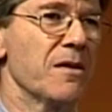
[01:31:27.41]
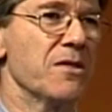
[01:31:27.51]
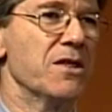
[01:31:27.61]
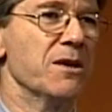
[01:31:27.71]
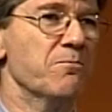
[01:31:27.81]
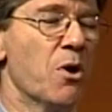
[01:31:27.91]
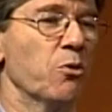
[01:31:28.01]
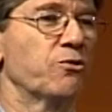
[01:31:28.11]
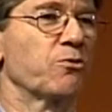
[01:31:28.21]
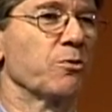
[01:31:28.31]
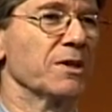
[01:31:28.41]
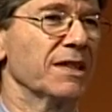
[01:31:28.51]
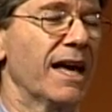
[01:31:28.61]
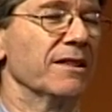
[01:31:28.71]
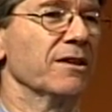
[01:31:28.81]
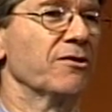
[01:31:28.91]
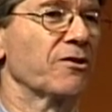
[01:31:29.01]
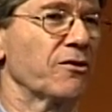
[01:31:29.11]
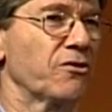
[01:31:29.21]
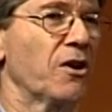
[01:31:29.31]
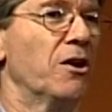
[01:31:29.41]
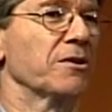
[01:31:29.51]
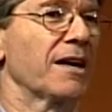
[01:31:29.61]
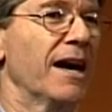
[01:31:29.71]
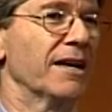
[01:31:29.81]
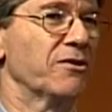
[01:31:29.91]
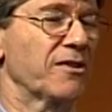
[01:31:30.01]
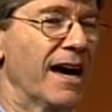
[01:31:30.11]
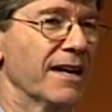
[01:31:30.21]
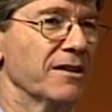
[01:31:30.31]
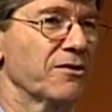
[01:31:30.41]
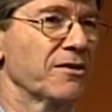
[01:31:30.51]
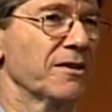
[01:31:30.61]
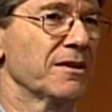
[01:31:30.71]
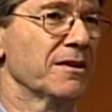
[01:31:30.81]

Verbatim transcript: the most relentless assault on science